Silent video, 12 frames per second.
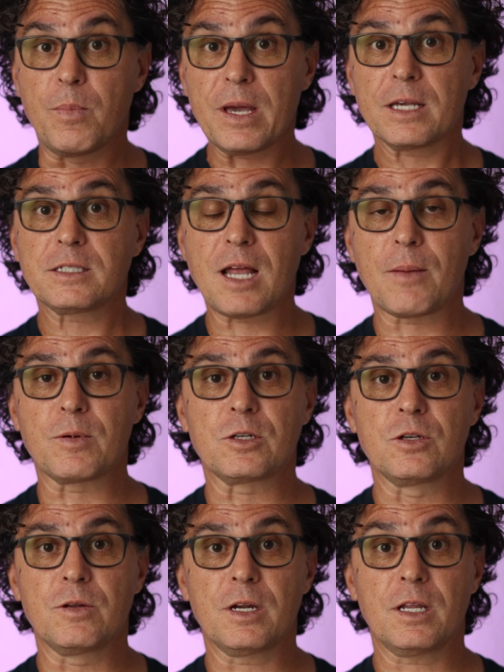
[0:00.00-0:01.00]
the biggest
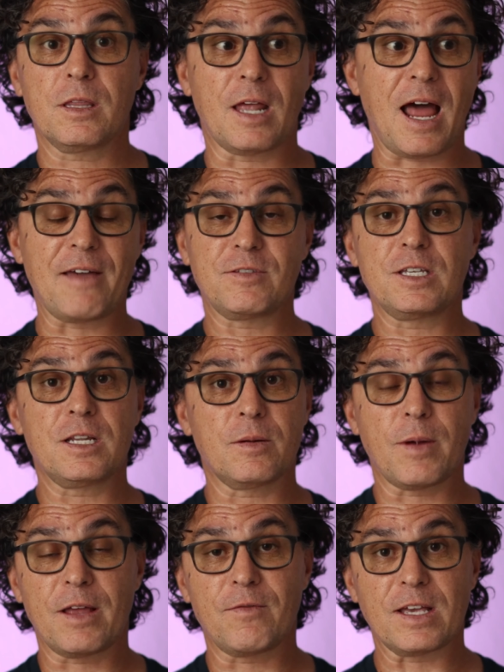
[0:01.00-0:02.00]
opportunity that I've
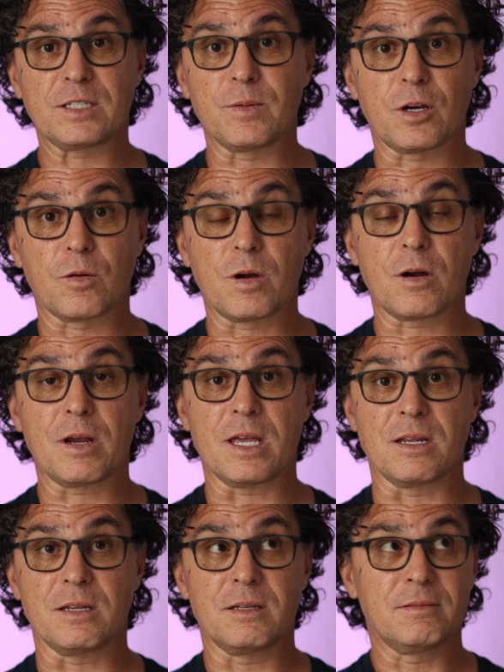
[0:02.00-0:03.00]
seen in my investment career
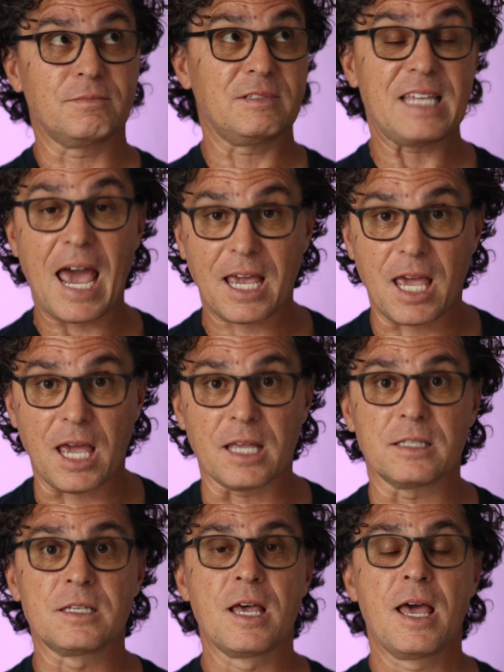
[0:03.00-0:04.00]
in
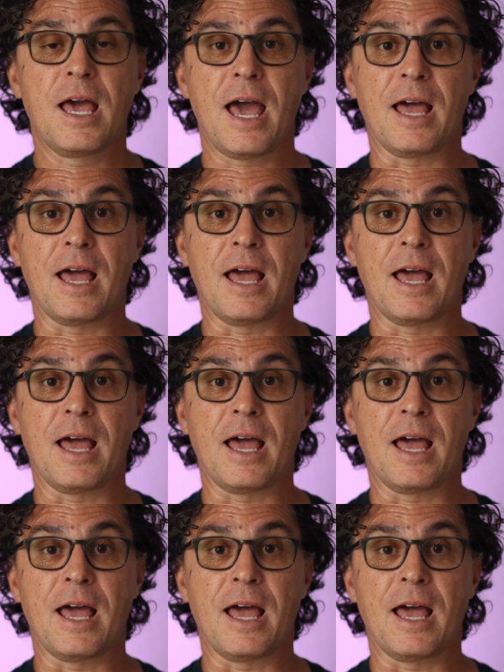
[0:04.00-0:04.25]
decades,